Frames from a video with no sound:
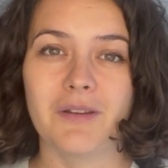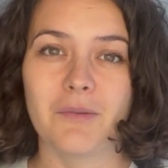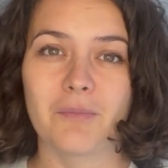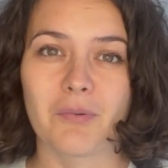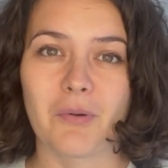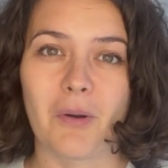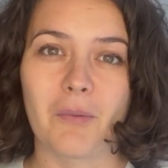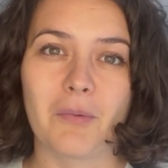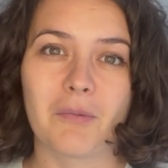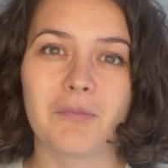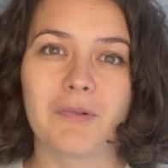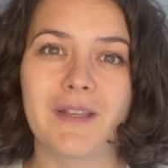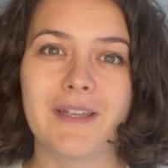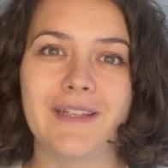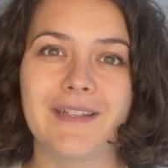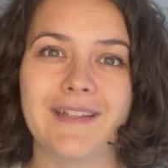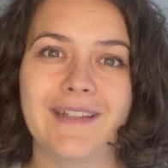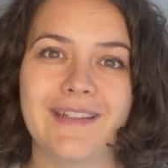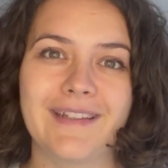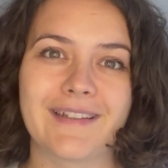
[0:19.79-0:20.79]
you probably
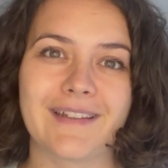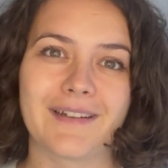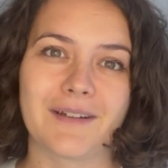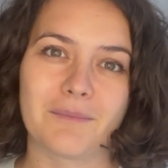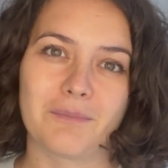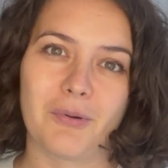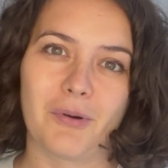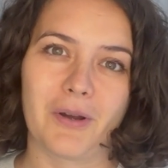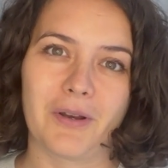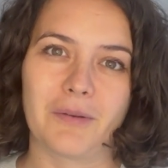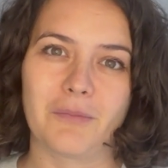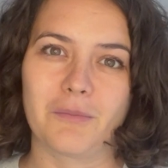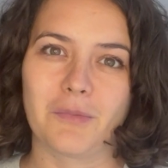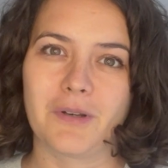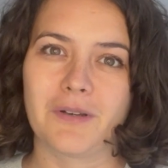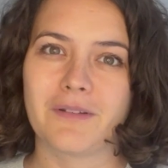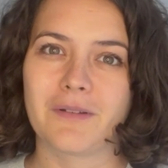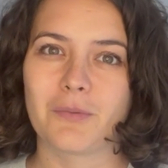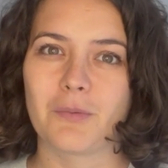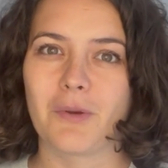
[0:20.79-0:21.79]
need an
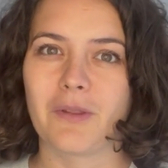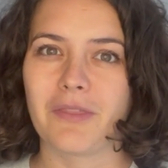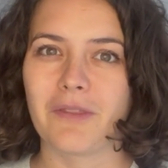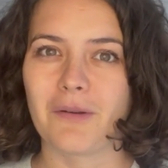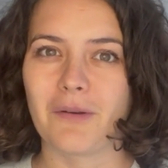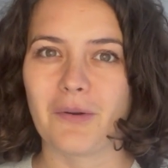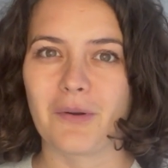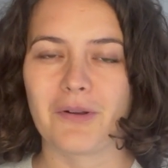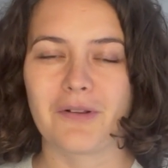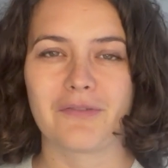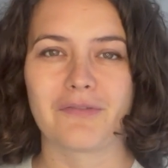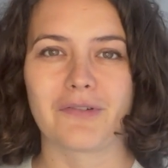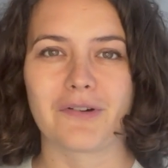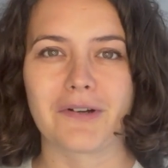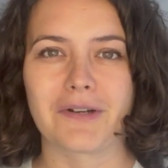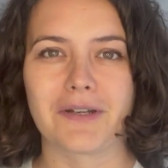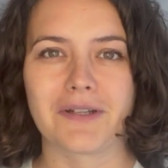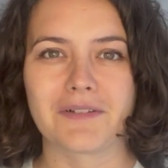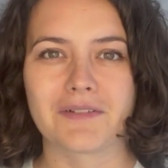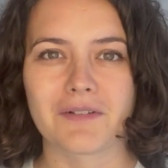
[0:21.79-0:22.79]
appointment with your local
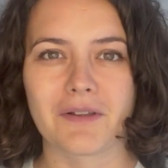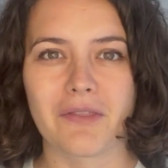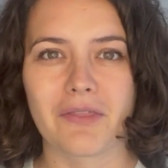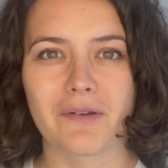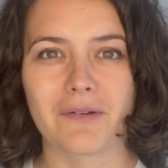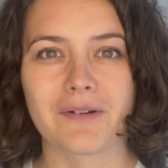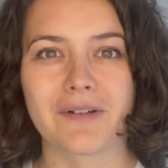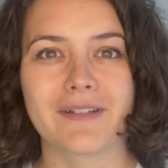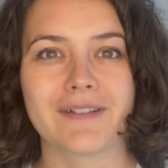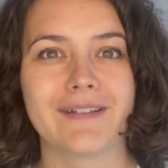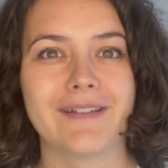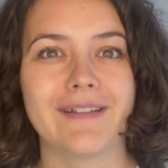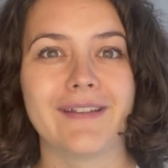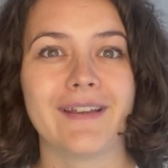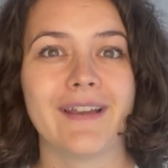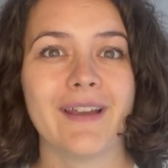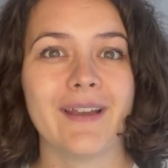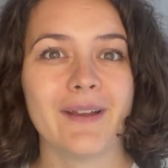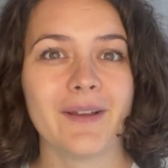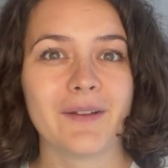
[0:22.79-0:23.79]
foreigners authority